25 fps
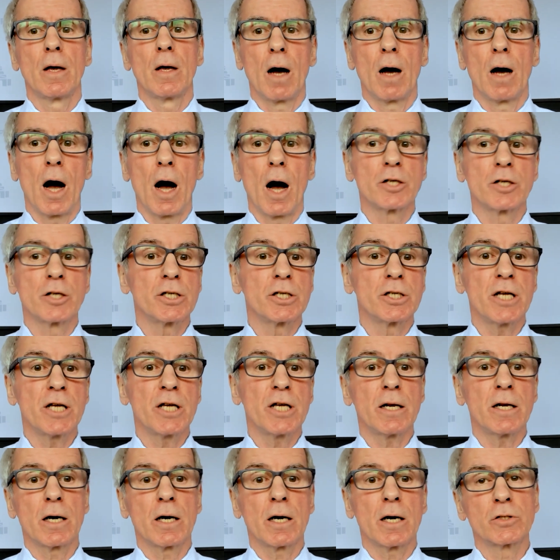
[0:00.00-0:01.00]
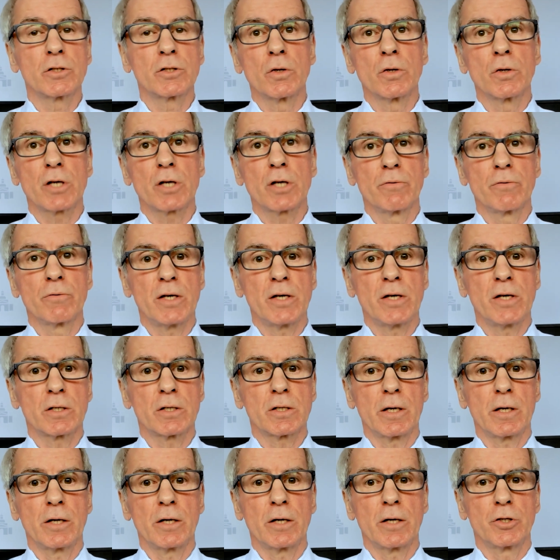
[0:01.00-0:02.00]
Argentina has also
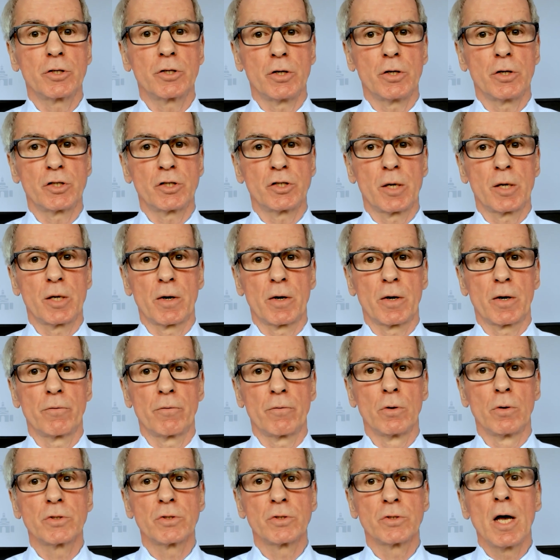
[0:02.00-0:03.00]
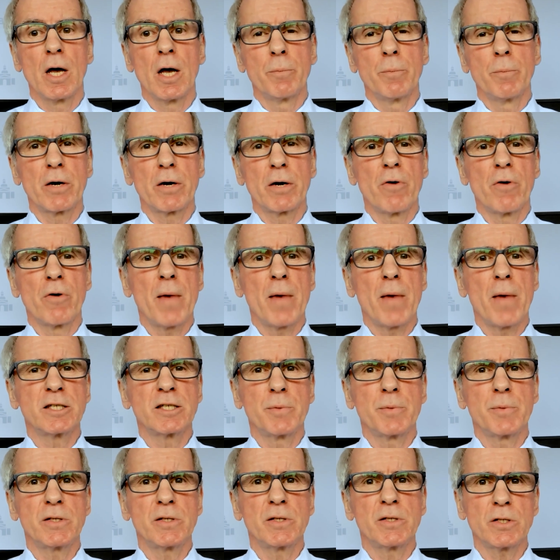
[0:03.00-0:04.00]
recently introduced similar rules, but it remains
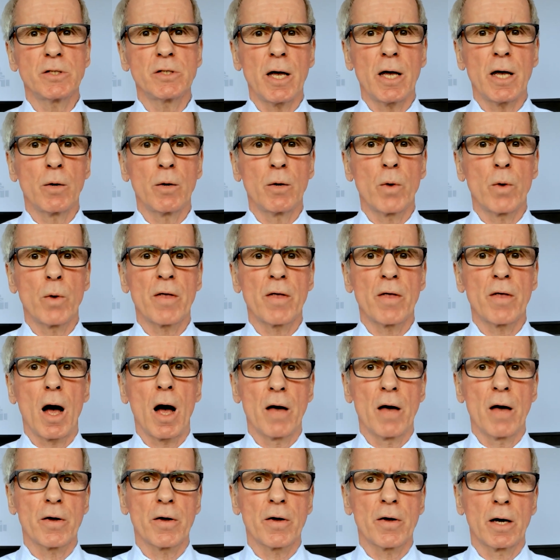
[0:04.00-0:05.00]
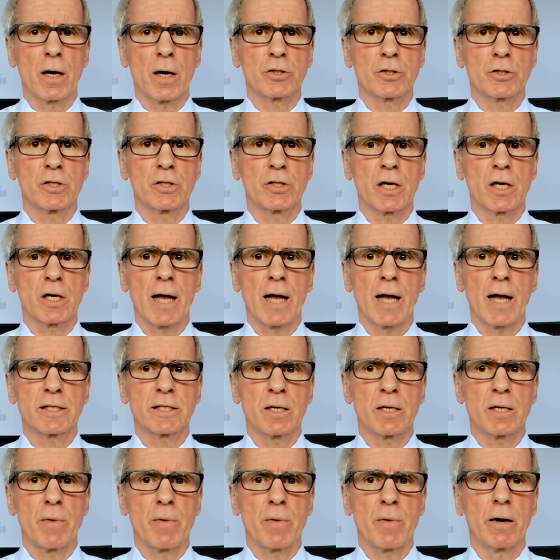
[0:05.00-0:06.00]
to be seen whether other countries in
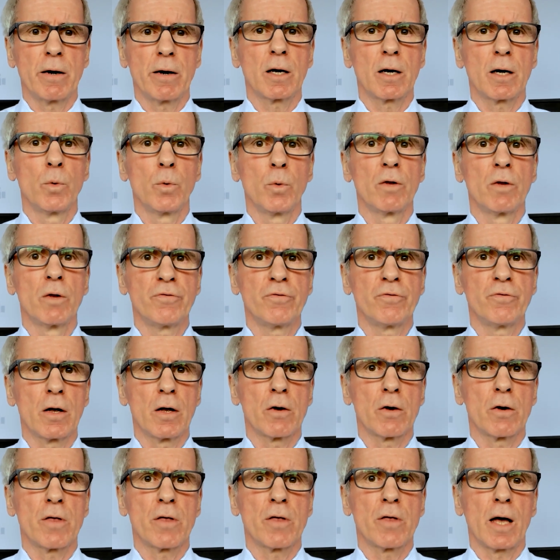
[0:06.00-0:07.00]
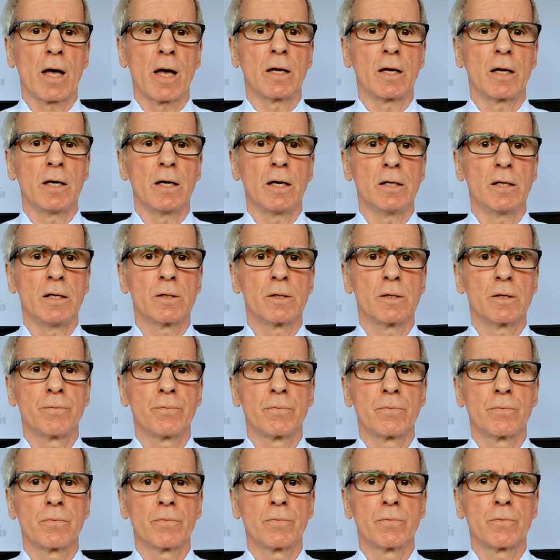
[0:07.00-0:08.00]
Latin America will follow their lead.
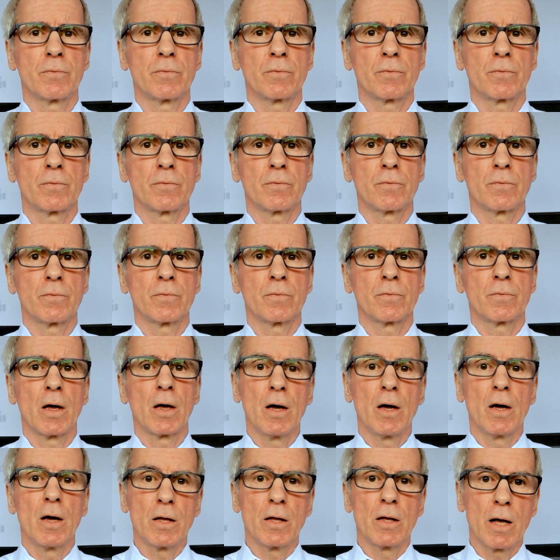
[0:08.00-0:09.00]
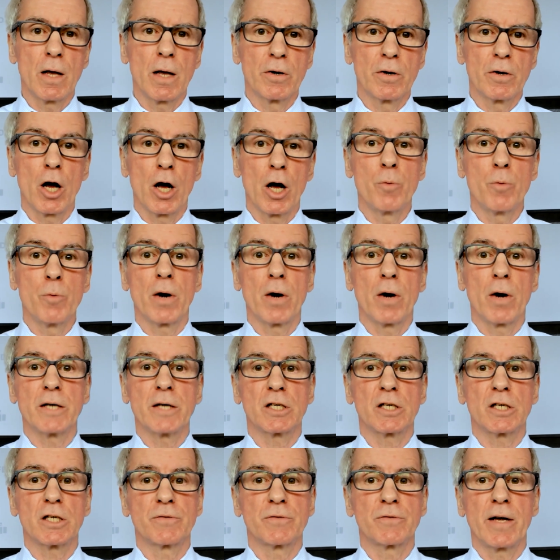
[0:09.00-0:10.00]
There are no
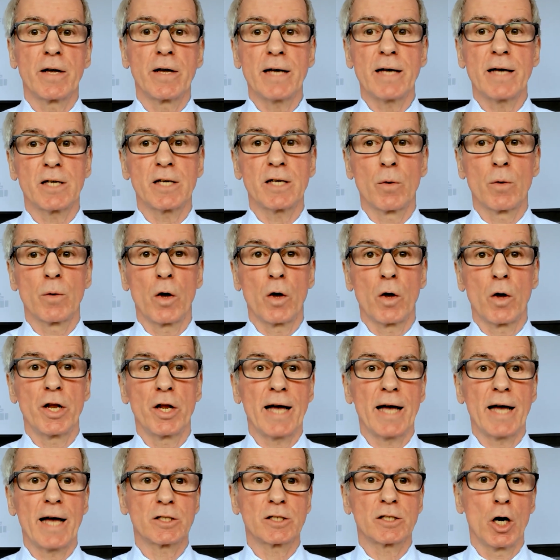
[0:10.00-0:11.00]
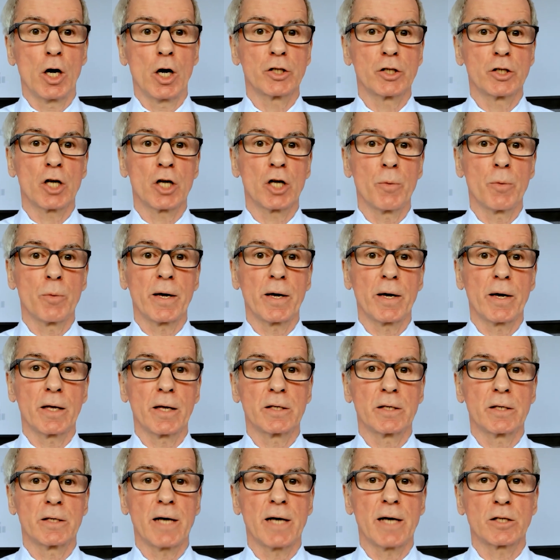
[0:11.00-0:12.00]
prizes for guessing what the next hot topic in
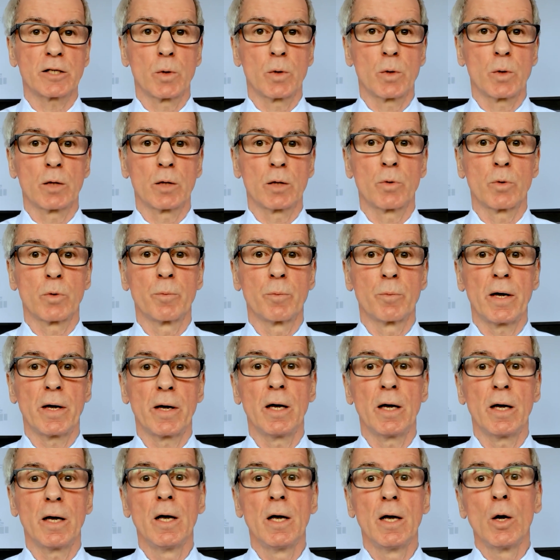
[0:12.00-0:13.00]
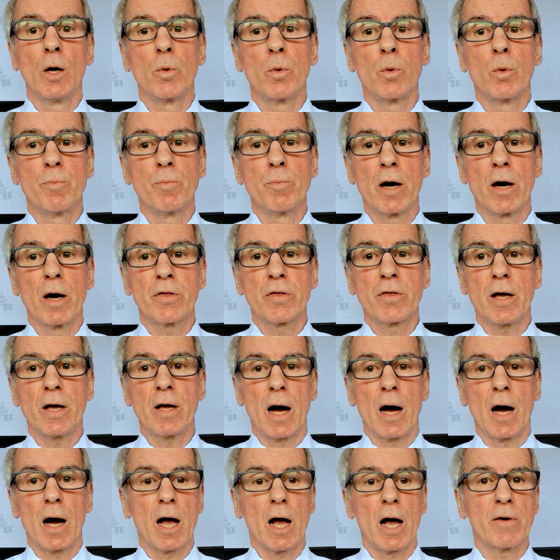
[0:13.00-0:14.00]
the tax world will be, with both the
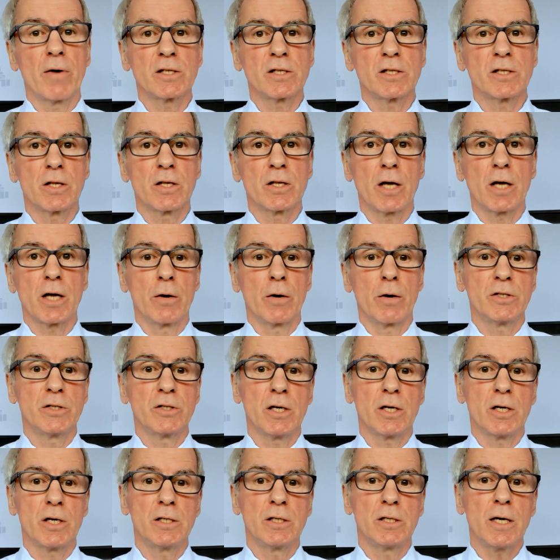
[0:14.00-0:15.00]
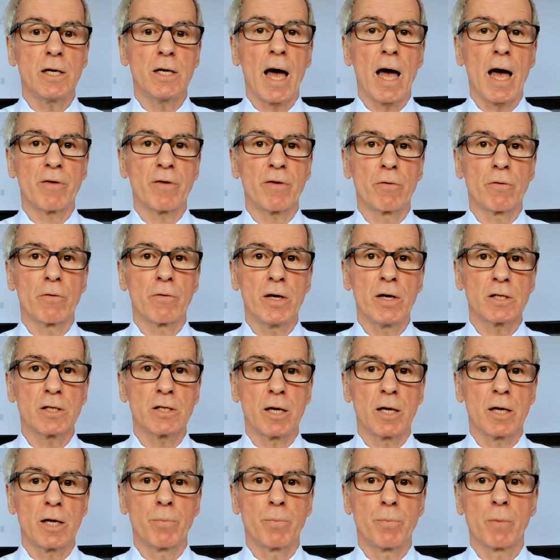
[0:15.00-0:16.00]
IRS and the OECD having
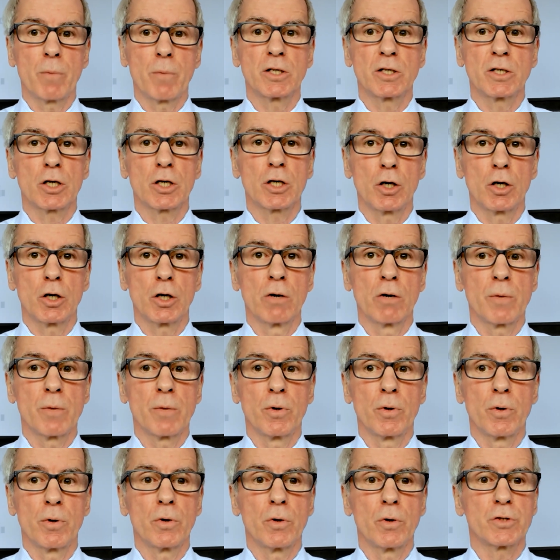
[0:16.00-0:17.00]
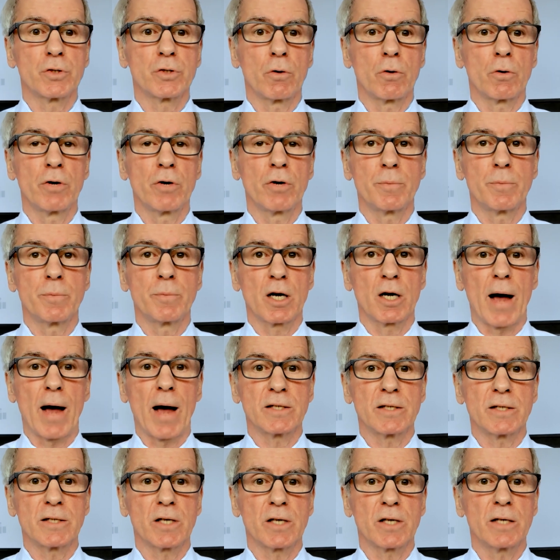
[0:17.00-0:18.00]
recently published long reports on crypto
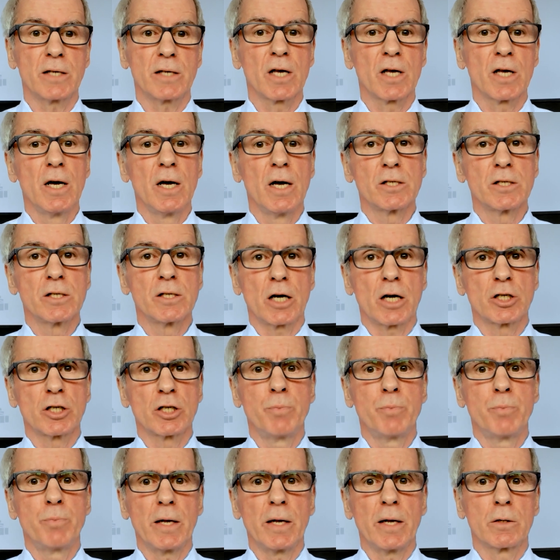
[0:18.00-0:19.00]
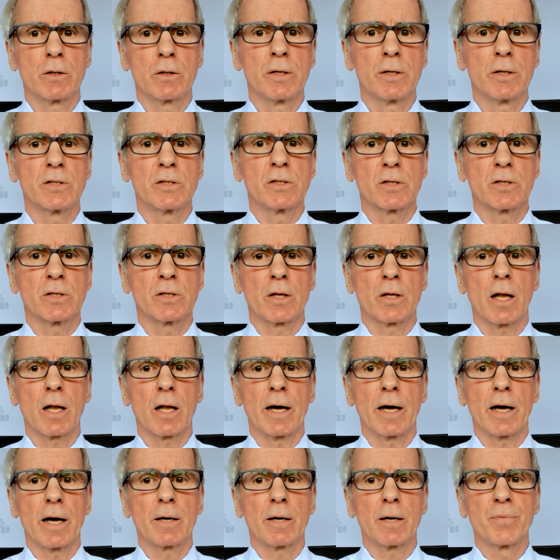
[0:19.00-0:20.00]
assets, such as bitcoins and the
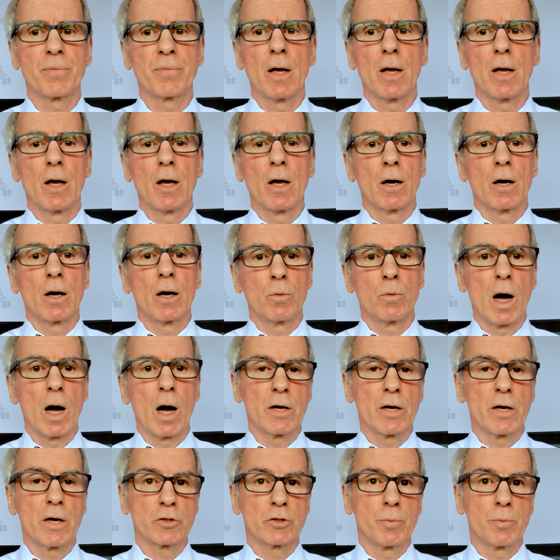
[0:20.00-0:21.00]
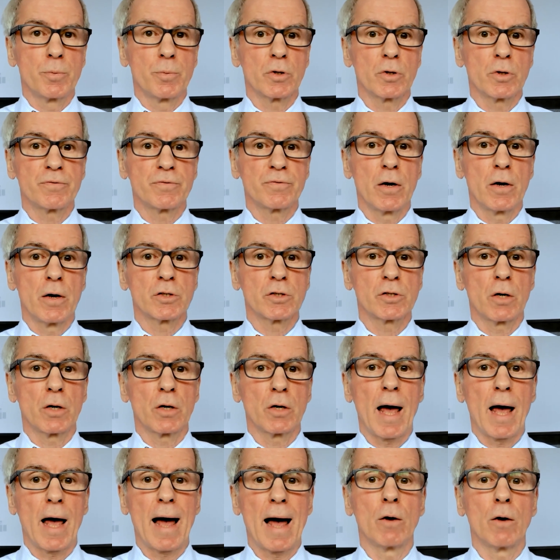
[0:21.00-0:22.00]
like. While those reports focus on
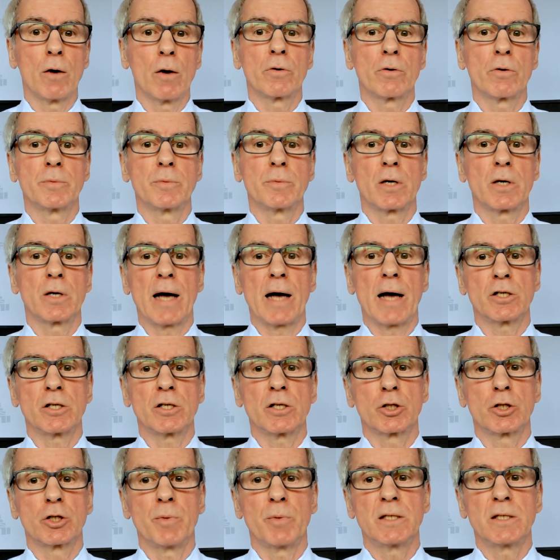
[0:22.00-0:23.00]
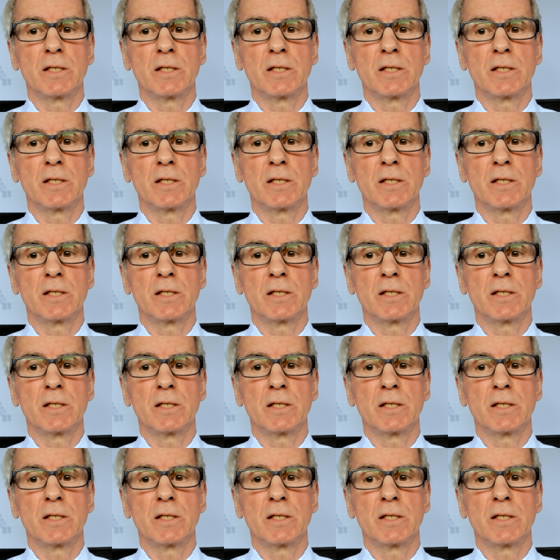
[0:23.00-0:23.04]
how crypto assets should be